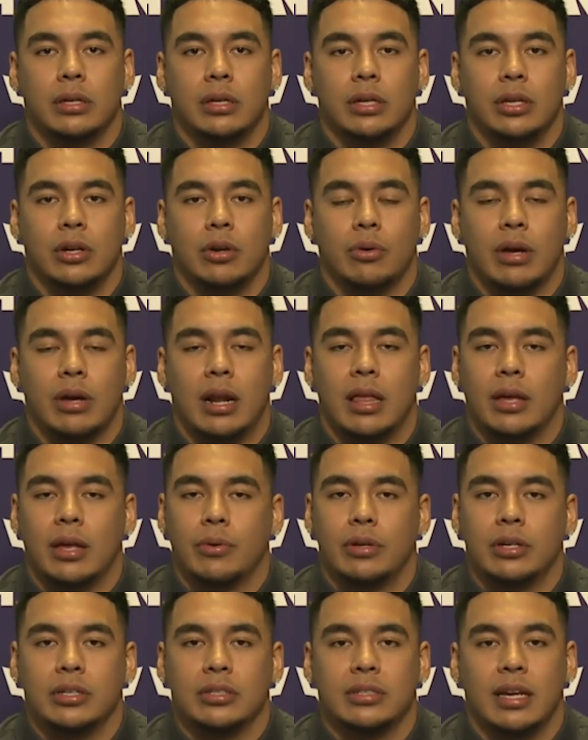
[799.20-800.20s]
you know, kind of like
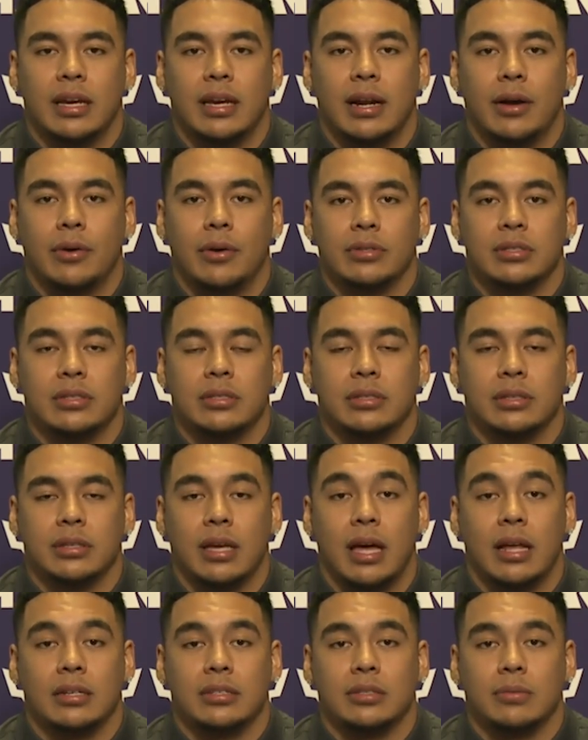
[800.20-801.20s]
what you're saying, I was
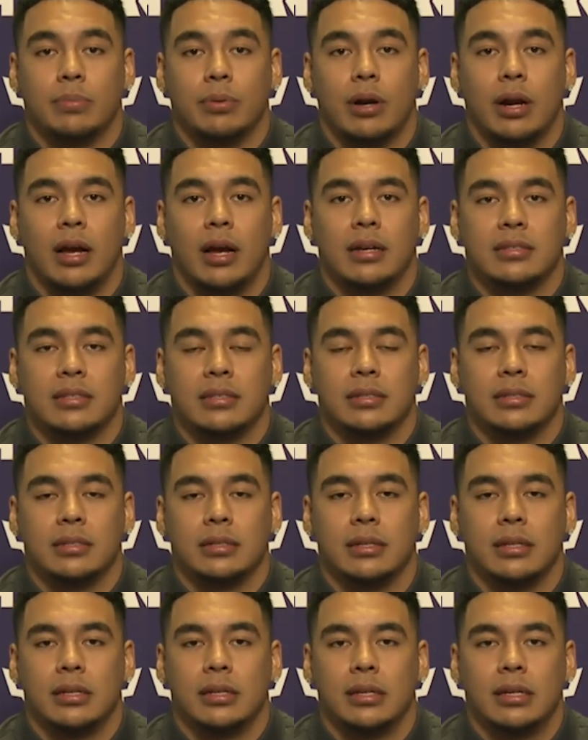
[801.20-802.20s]
kind of surprised and
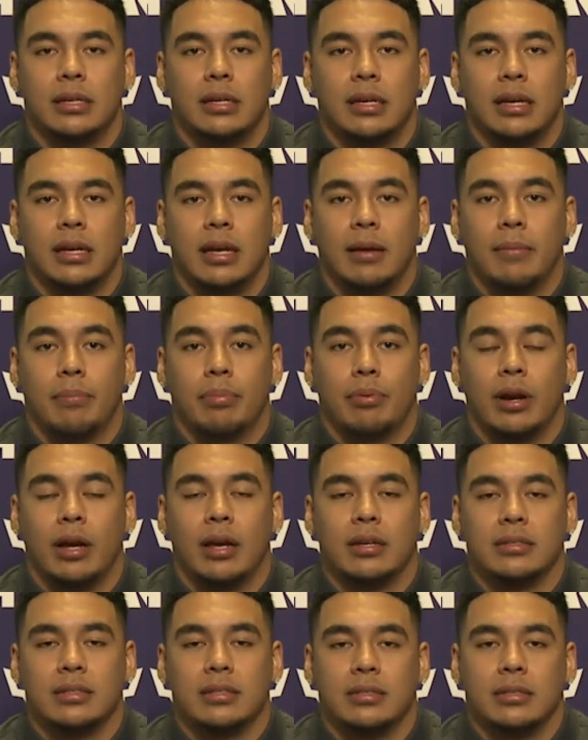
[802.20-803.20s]

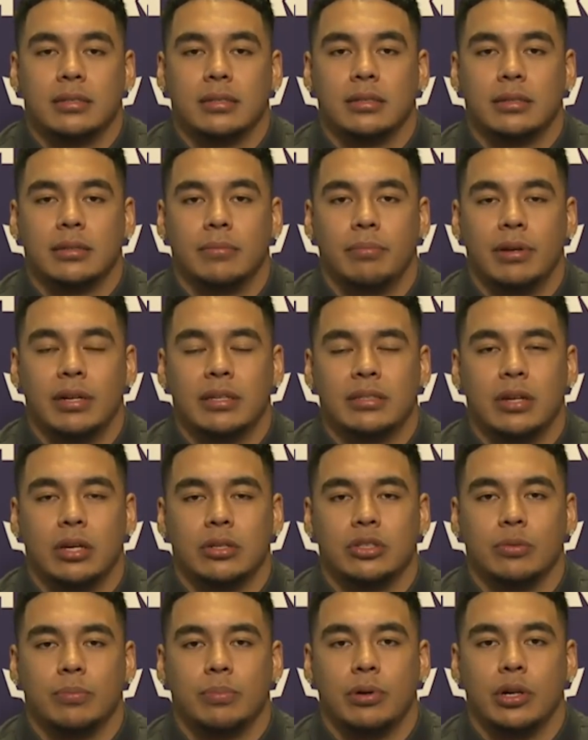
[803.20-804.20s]
impressed, but it's
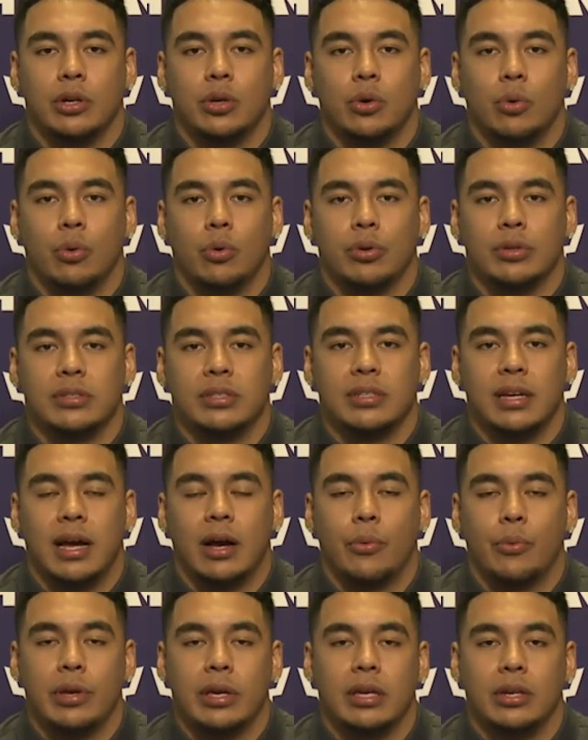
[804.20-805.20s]
also pretty cool to see how
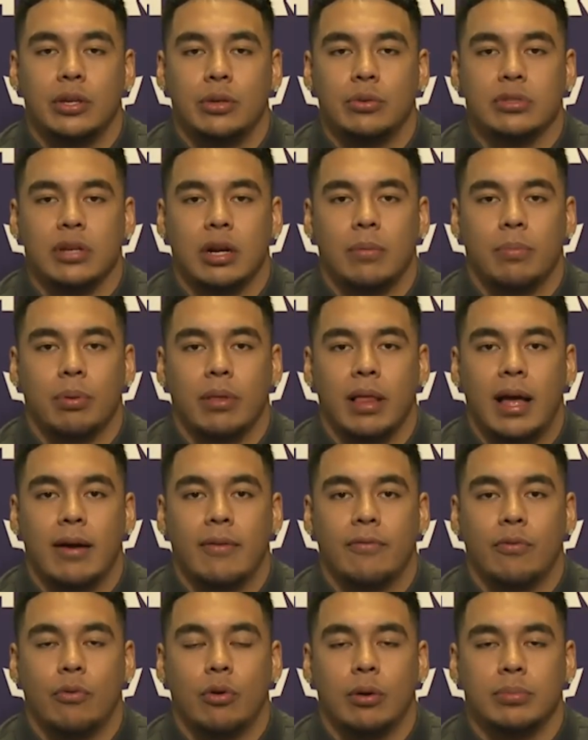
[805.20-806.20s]
we can use our
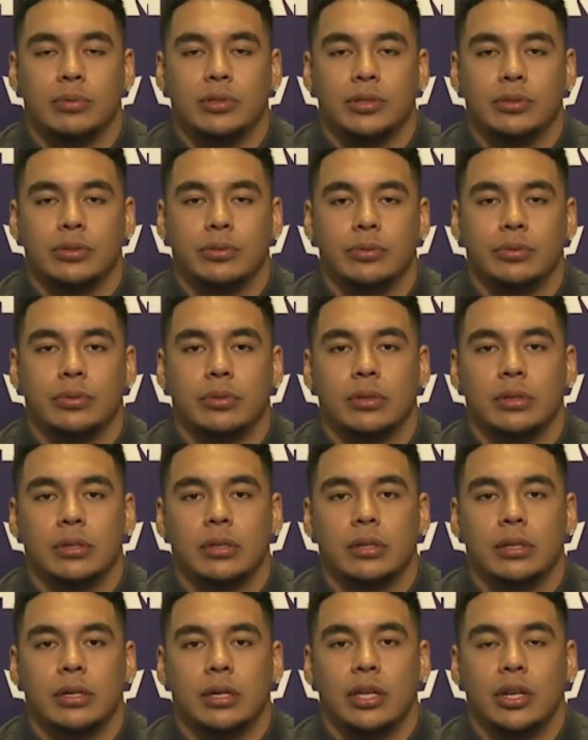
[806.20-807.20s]
platform to,
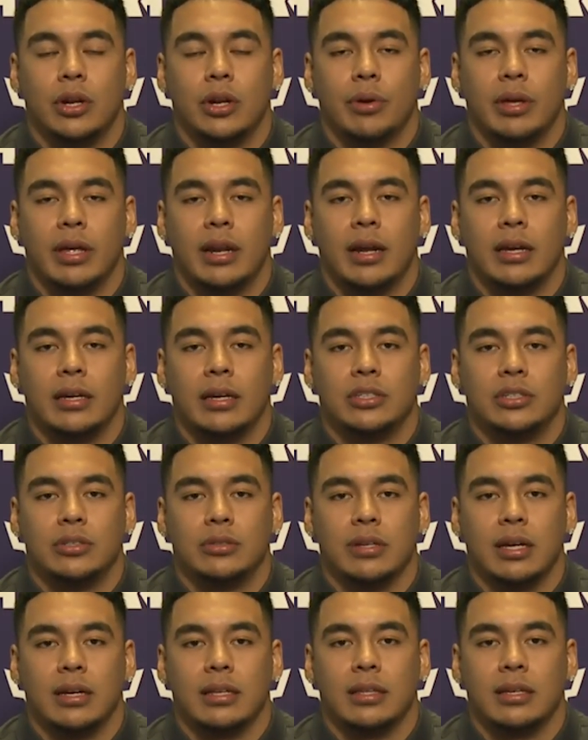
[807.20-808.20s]
you know, get at
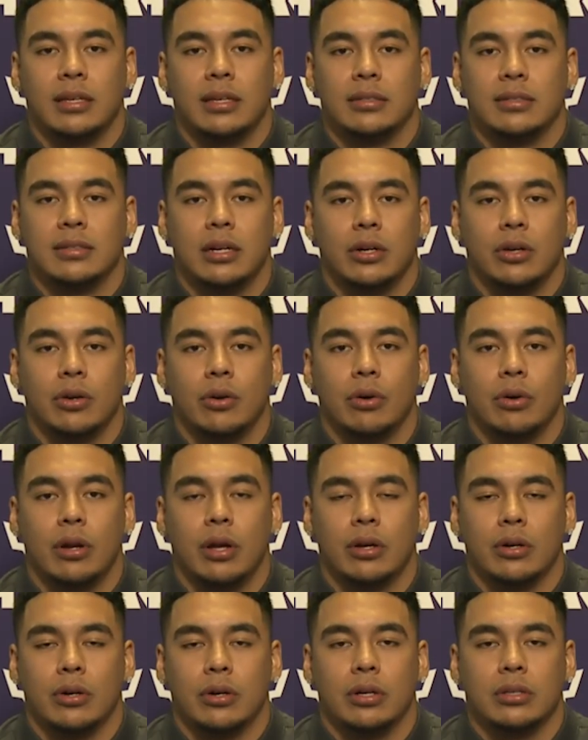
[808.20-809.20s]
issues like this that are going
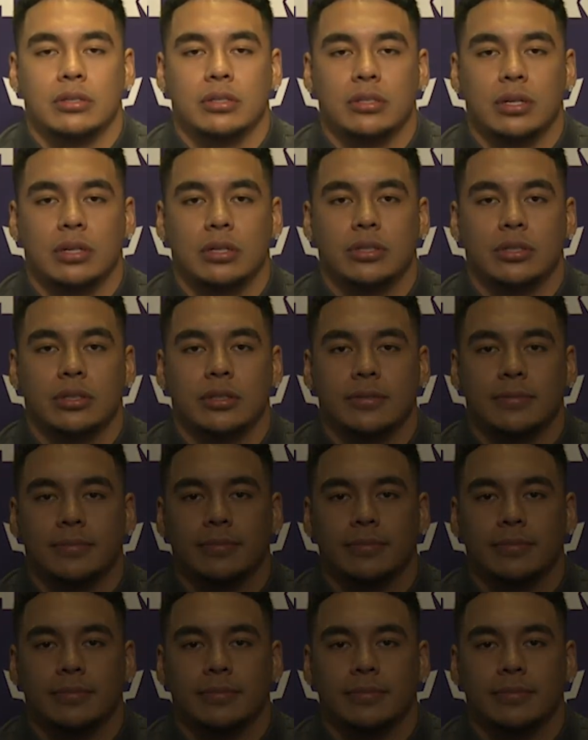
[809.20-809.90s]
on across the country.